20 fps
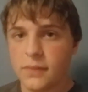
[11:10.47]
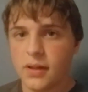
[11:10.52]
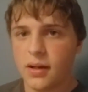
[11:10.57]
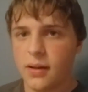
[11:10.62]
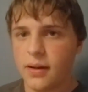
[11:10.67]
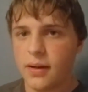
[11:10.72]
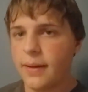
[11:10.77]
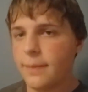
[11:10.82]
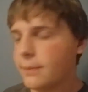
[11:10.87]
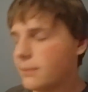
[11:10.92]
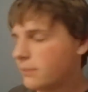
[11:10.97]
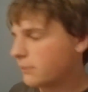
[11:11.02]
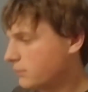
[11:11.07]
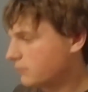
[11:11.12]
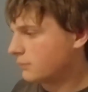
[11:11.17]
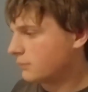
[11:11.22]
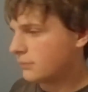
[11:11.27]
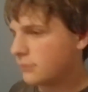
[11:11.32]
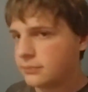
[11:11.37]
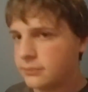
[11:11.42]
Alright.
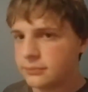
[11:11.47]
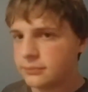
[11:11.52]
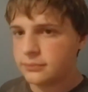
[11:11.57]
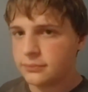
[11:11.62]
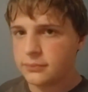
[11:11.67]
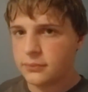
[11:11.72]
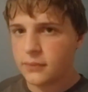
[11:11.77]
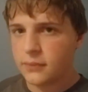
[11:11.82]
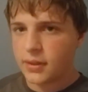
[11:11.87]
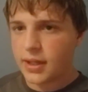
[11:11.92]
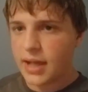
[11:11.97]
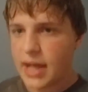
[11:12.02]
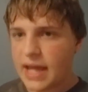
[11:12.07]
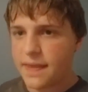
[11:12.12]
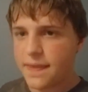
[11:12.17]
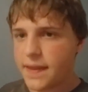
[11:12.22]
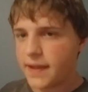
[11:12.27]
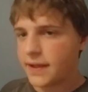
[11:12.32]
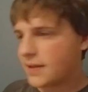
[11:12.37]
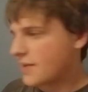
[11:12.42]
I
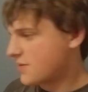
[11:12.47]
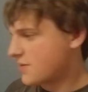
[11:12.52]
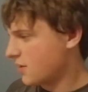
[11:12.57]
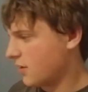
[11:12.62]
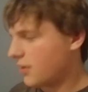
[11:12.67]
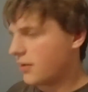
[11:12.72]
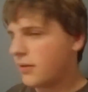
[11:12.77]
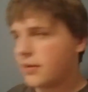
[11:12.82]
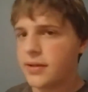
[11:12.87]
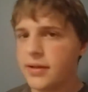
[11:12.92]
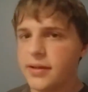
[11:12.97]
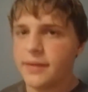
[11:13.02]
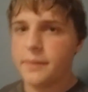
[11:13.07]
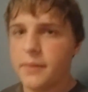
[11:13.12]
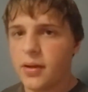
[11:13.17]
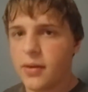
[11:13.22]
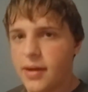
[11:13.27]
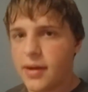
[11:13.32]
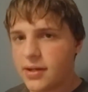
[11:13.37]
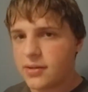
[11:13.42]
think that's all good.
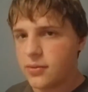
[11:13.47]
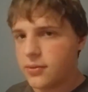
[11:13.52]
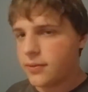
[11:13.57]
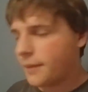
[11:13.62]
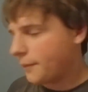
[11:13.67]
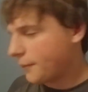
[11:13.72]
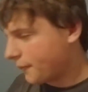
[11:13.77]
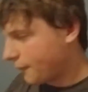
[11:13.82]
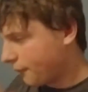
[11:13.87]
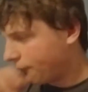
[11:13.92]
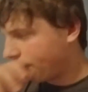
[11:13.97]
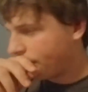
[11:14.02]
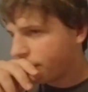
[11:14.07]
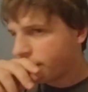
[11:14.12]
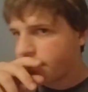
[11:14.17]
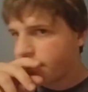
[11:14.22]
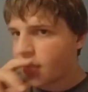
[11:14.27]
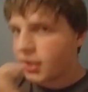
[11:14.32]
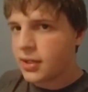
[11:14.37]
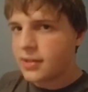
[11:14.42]
Alright, cool.
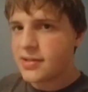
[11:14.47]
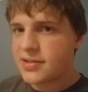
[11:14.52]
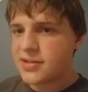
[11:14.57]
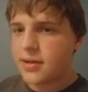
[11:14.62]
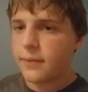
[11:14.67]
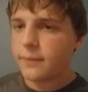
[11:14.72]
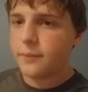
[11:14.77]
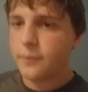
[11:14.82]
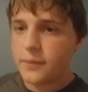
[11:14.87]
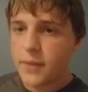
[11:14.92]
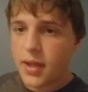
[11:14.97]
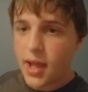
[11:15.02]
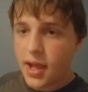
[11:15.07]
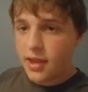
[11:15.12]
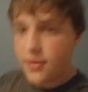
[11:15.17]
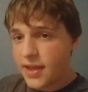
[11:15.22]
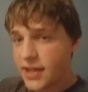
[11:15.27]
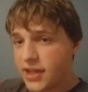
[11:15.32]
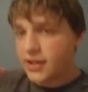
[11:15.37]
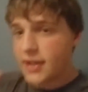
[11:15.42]
So,
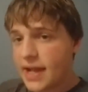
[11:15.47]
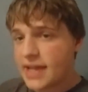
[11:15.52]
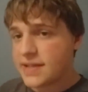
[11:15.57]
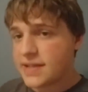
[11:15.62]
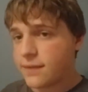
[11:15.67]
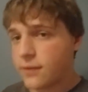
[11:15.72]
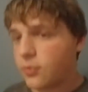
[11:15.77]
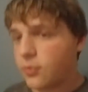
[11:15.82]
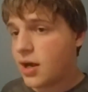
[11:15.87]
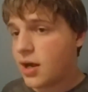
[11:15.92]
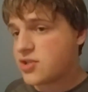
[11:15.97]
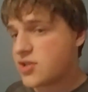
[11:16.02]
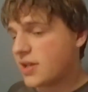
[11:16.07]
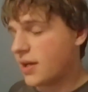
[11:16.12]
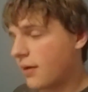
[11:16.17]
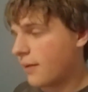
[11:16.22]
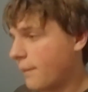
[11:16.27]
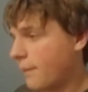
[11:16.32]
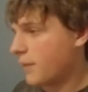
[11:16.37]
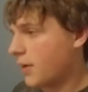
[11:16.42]
thank you guys for
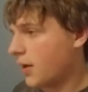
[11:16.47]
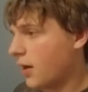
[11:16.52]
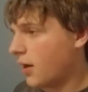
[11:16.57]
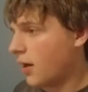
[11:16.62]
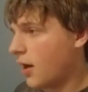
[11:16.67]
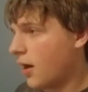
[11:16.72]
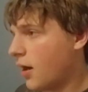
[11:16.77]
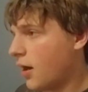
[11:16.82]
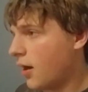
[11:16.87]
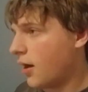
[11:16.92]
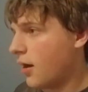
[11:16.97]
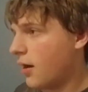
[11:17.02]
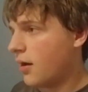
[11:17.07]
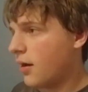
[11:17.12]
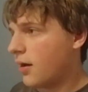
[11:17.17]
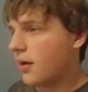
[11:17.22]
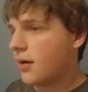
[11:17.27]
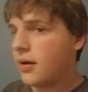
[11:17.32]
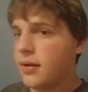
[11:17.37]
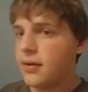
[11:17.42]
watching.
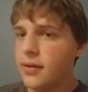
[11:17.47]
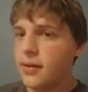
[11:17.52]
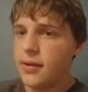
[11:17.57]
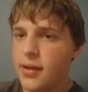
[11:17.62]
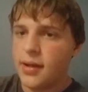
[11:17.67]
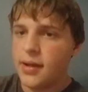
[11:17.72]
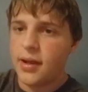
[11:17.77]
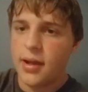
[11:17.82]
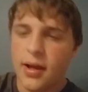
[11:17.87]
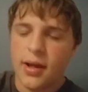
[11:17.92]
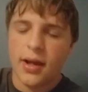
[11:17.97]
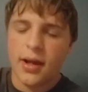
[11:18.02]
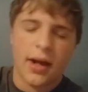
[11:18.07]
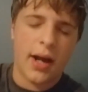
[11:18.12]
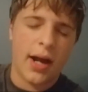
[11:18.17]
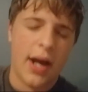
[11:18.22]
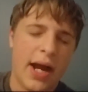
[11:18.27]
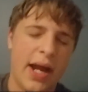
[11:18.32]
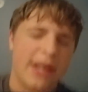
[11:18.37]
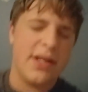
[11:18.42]
I
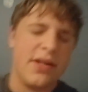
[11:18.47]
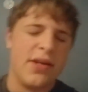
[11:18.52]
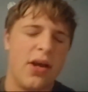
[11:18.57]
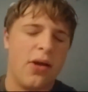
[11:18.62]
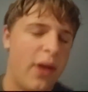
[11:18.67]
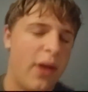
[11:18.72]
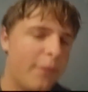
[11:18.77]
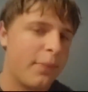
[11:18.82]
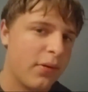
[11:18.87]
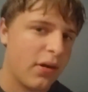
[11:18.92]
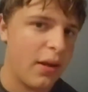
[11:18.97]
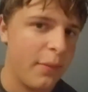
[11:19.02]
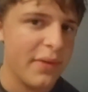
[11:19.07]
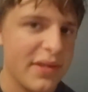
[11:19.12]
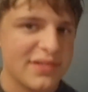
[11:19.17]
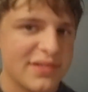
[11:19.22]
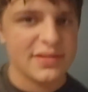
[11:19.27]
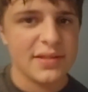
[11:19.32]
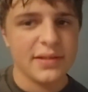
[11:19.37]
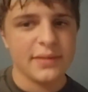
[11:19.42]
know I
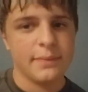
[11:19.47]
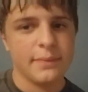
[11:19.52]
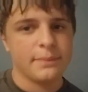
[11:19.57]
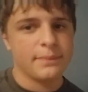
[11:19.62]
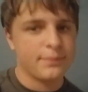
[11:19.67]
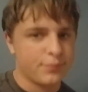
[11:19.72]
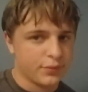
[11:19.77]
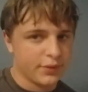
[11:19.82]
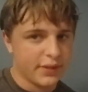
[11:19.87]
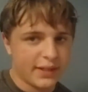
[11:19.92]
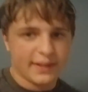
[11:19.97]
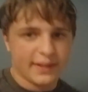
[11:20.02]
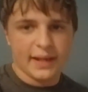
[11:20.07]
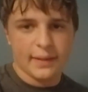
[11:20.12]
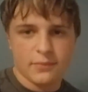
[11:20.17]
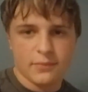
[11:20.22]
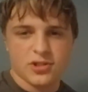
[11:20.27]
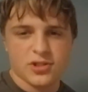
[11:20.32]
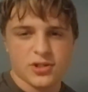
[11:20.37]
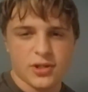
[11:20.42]
promised the
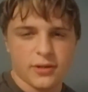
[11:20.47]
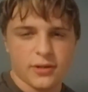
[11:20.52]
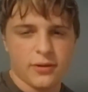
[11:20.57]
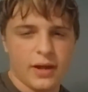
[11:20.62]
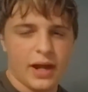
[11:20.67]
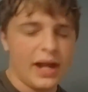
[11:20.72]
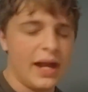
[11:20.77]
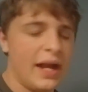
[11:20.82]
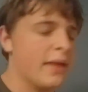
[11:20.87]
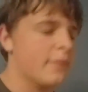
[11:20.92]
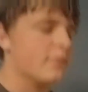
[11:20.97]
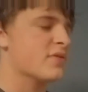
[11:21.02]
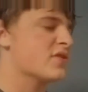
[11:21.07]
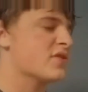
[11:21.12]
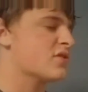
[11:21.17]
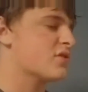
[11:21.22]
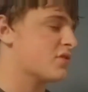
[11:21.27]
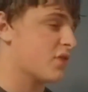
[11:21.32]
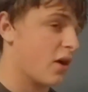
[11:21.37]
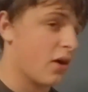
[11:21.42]
pregame show. I am
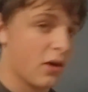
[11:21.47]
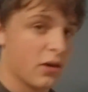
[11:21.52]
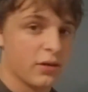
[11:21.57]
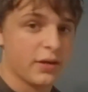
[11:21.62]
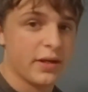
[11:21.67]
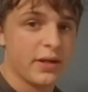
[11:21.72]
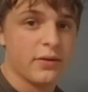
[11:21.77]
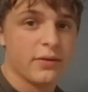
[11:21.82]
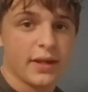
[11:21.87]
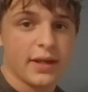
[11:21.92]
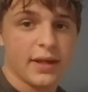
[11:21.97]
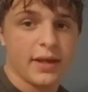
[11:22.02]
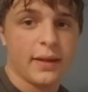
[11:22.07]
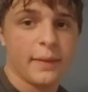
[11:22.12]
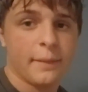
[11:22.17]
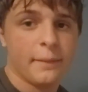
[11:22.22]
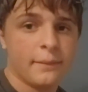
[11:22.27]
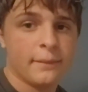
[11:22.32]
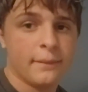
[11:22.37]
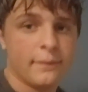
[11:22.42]
sorry,
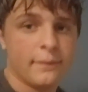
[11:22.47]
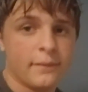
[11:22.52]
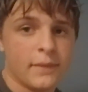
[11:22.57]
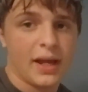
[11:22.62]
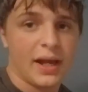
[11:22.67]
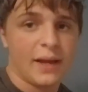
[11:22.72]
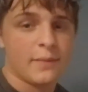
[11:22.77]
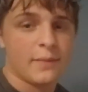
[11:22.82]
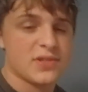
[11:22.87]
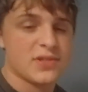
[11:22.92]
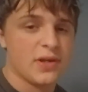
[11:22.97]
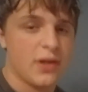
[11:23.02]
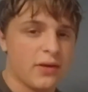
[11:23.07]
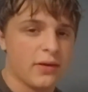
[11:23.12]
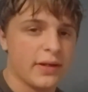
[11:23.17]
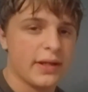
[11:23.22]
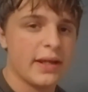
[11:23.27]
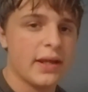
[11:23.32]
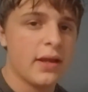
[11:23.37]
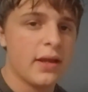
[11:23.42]
okay? I'm
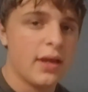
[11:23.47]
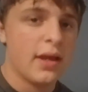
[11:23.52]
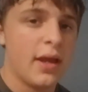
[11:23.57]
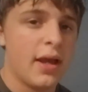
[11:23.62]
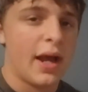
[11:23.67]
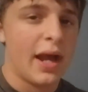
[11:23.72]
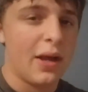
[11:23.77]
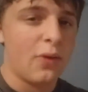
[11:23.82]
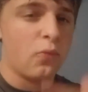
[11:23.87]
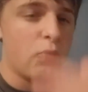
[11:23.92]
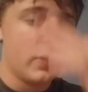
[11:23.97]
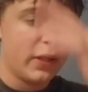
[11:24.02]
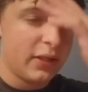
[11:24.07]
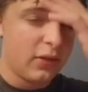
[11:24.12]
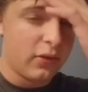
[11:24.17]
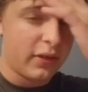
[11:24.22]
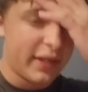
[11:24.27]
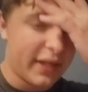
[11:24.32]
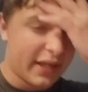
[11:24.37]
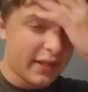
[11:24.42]
sorry. I
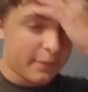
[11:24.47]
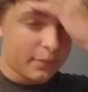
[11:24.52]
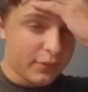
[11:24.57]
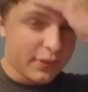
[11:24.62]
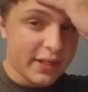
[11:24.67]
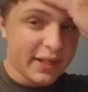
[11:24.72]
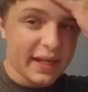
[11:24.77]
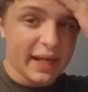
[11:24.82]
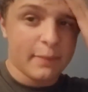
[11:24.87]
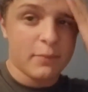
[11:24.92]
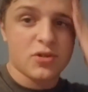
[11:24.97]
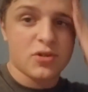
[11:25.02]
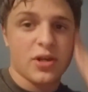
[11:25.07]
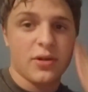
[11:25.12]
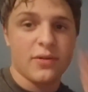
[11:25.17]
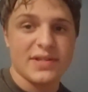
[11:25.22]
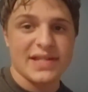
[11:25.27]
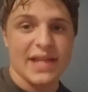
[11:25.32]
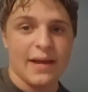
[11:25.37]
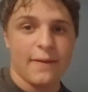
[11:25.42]
will get pregame
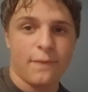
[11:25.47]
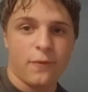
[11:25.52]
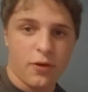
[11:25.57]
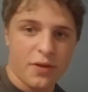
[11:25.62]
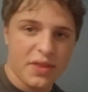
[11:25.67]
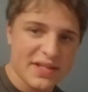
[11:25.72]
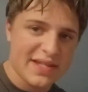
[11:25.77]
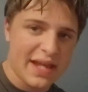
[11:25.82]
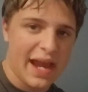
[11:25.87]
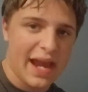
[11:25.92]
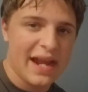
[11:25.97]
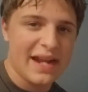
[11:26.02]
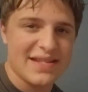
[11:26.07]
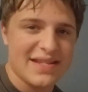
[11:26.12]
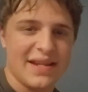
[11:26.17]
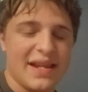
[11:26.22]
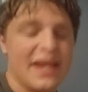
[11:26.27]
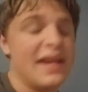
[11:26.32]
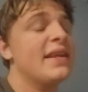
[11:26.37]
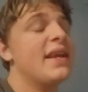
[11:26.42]
shows out for the
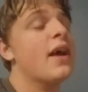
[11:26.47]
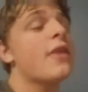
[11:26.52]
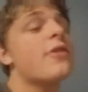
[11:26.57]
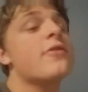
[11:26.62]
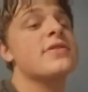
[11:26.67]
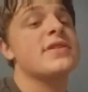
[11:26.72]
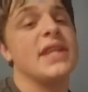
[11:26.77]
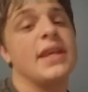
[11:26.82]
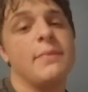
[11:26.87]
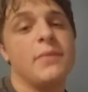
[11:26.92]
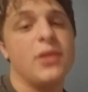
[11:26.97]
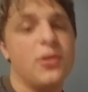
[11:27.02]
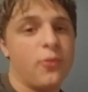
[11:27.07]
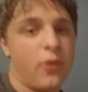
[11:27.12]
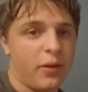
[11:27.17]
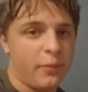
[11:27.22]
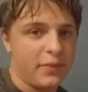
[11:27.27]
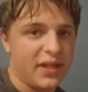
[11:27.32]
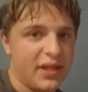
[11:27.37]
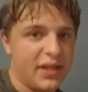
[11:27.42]
Titans and any other team you
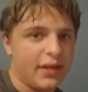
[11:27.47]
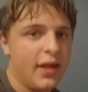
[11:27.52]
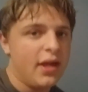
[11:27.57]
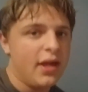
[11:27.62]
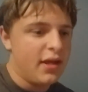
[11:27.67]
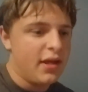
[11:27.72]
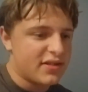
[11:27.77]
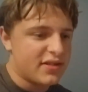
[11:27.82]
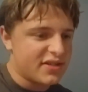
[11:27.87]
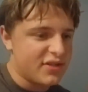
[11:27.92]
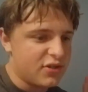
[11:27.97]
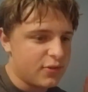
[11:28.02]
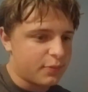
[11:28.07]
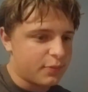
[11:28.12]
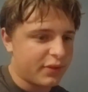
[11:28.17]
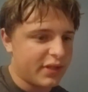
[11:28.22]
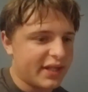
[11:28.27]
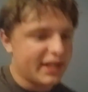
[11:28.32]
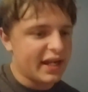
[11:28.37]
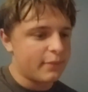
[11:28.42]
want me to do
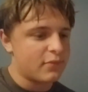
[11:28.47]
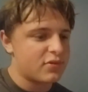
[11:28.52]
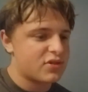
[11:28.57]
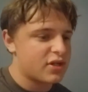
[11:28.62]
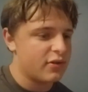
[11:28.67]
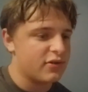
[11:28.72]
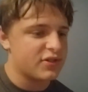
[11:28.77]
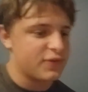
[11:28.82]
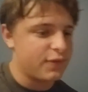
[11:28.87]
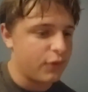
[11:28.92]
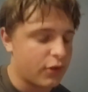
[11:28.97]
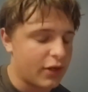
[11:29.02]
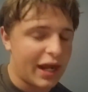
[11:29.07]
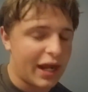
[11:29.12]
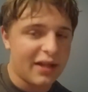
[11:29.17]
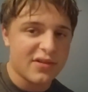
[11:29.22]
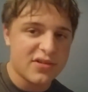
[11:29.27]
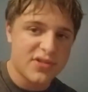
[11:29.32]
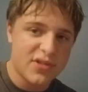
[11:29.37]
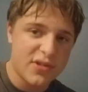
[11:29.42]
pregame shows for.
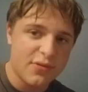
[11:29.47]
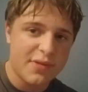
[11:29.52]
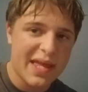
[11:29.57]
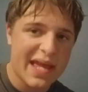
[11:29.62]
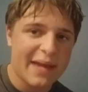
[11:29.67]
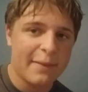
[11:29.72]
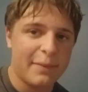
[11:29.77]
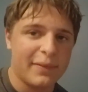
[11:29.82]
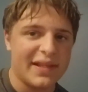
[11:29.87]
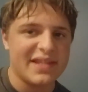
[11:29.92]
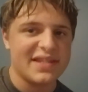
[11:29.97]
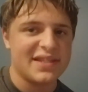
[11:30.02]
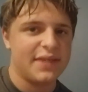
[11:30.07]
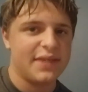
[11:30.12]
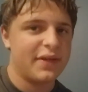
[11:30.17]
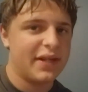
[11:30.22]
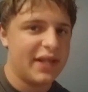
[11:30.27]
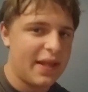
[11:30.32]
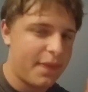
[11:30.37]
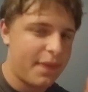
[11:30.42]
I'll do that. Please leave
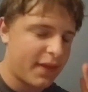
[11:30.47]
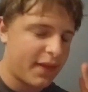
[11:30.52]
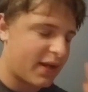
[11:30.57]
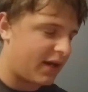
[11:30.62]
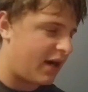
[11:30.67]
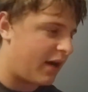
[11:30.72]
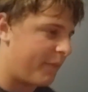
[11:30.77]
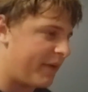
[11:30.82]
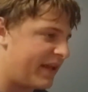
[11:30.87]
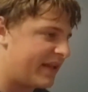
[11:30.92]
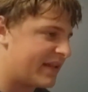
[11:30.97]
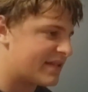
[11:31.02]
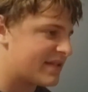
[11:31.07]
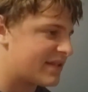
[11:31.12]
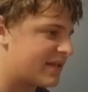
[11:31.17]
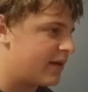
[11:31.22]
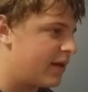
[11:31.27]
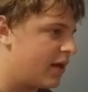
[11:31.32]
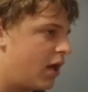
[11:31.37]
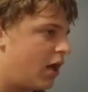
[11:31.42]
it in the
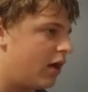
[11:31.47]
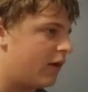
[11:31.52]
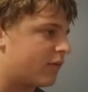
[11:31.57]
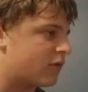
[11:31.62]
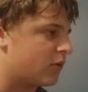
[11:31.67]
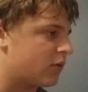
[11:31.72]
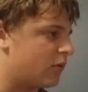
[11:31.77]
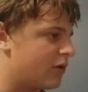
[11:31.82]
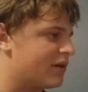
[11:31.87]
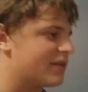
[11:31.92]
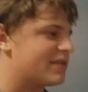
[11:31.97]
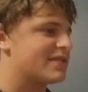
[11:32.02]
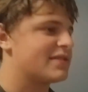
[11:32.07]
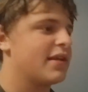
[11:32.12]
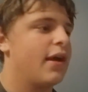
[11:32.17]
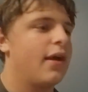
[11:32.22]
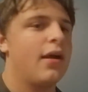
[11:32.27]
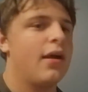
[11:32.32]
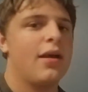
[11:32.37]
comments, of course.